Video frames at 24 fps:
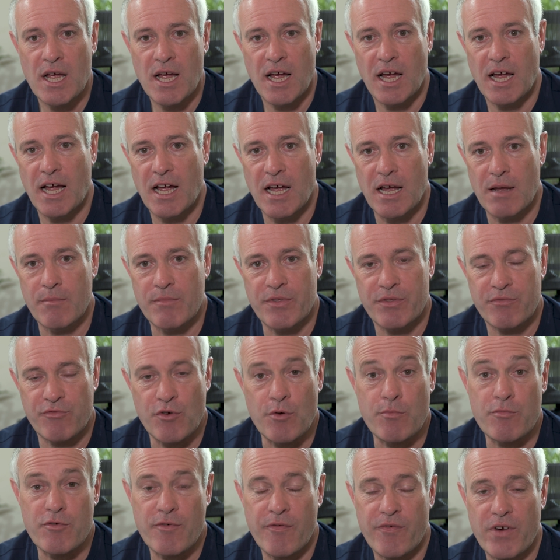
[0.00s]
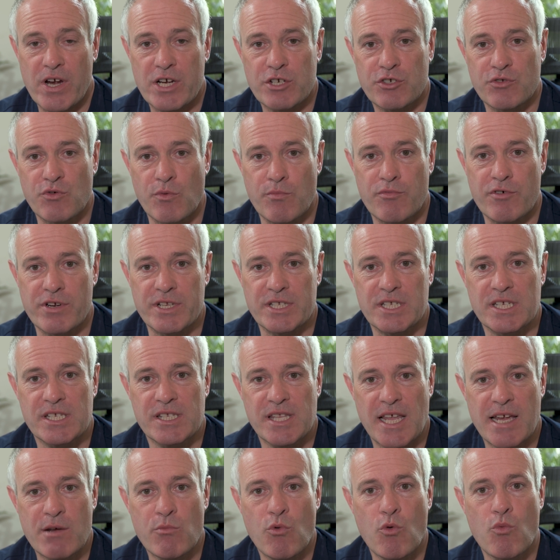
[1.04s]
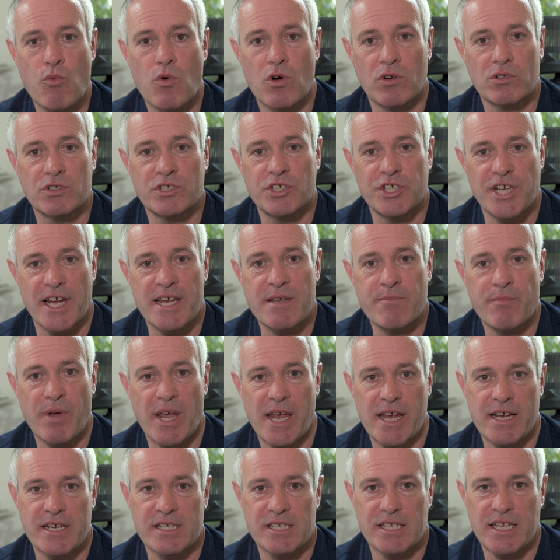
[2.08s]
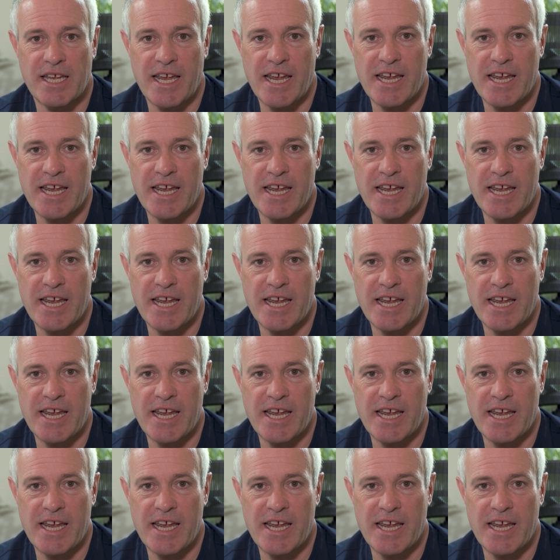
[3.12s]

um, through professional printers, they will want JPEGs